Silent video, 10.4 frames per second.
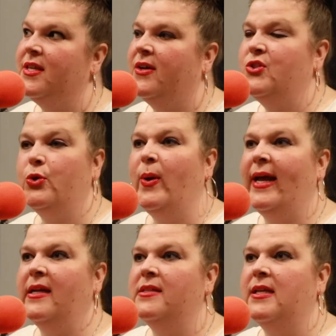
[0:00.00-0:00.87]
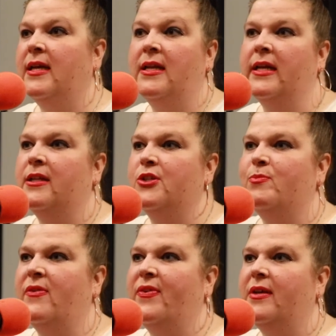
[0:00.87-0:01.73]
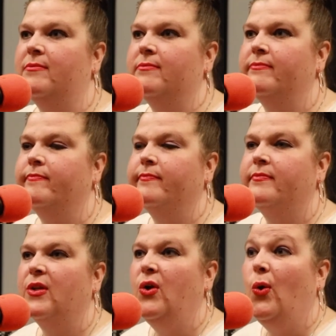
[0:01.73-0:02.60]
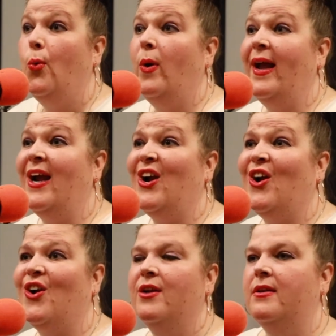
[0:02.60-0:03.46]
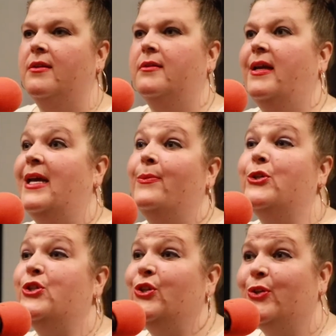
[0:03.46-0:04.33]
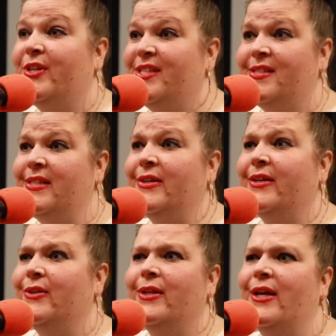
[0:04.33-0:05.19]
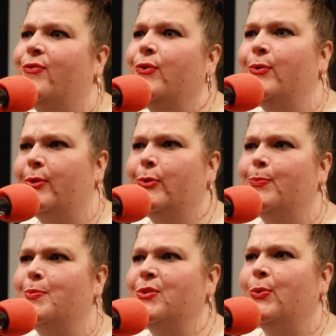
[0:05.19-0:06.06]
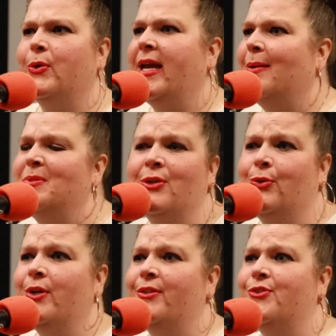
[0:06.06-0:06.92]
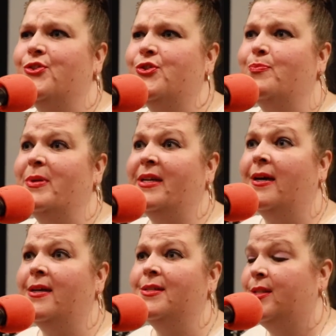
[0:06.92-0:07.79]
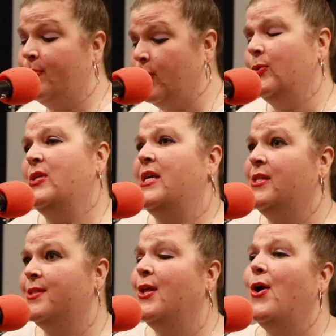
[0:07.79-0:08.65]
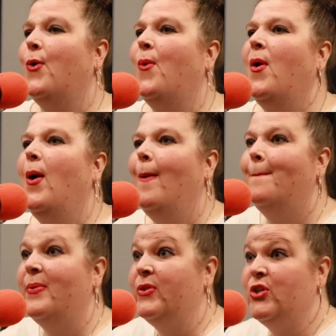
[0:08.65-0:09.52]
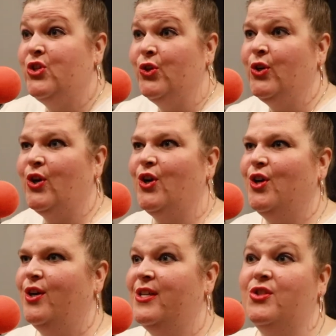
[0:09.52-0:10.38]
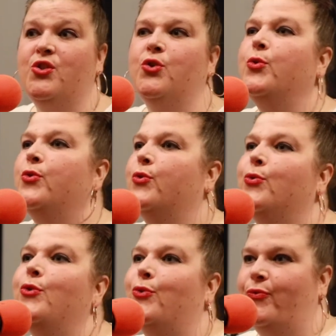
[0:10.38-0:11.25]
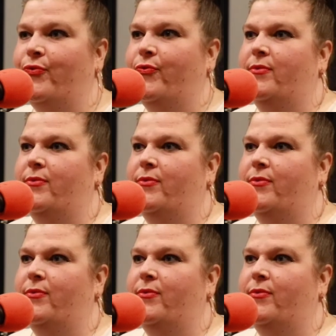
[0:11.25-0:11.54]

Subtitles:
of 2 eggs and an English muffin, where it was sugary cereal like Fruit Loops or Captain Crunch because the protein's low, but the sugar is through the roof.